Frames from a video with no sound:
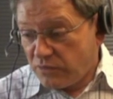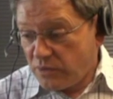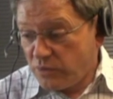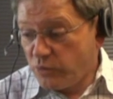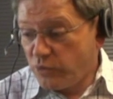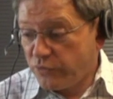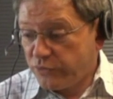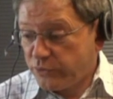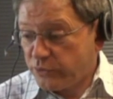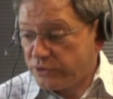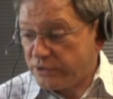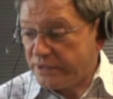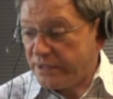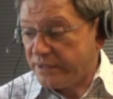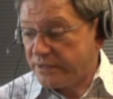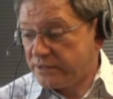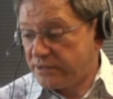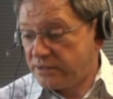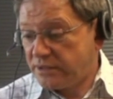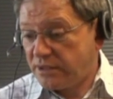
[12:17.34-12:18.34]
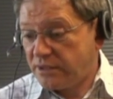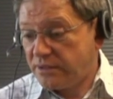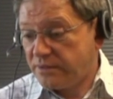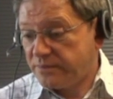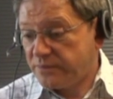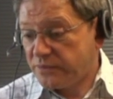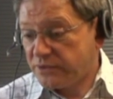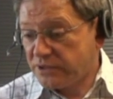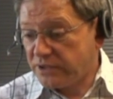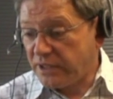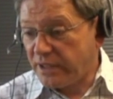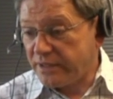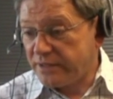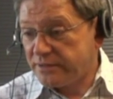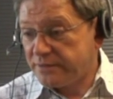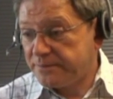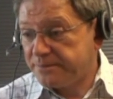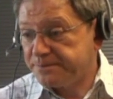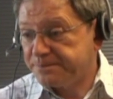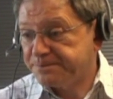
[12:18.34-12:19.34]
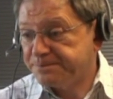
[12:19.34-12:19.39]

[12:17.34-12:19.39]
We move to the next slide.